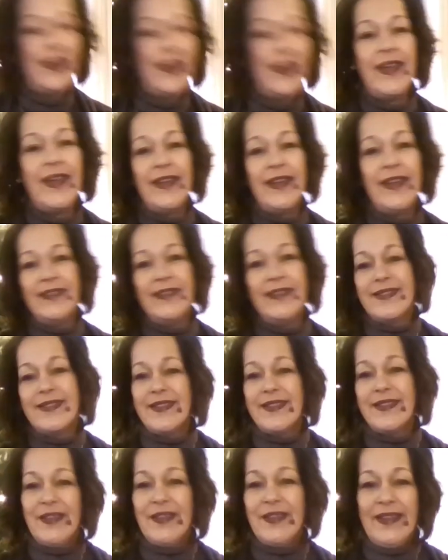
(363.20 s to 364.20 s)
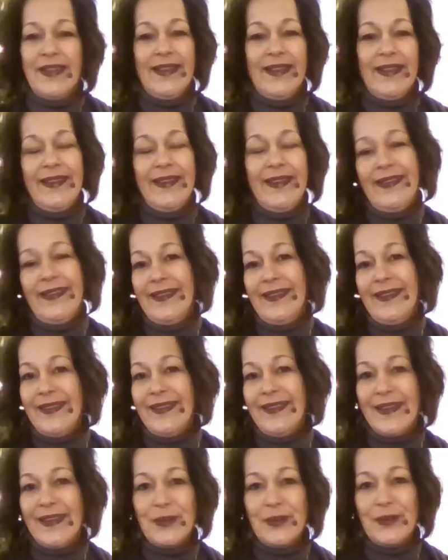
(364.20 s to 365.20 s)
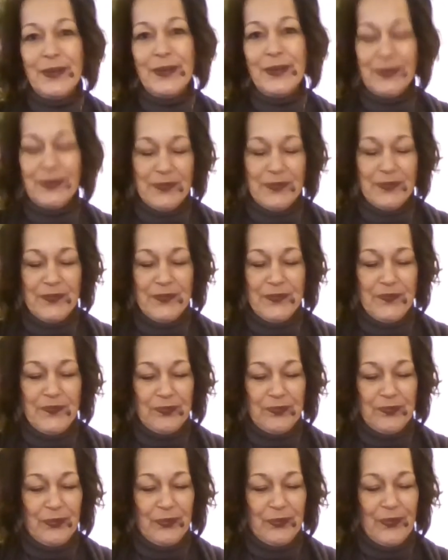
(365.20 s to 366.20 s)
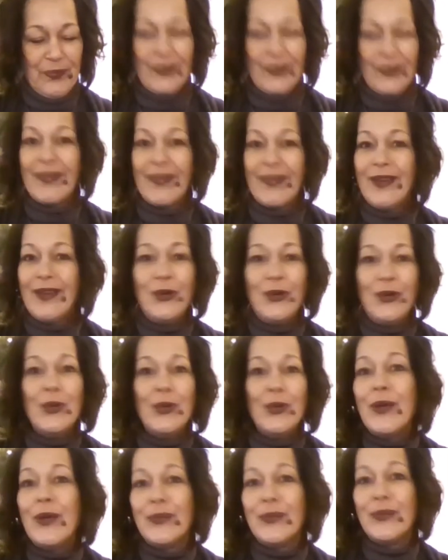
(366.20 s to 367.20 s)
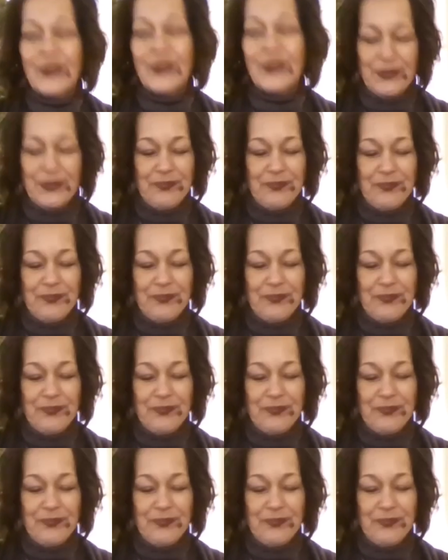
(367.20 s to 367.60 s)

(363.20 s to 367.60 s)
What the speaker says: and, you know, who knows?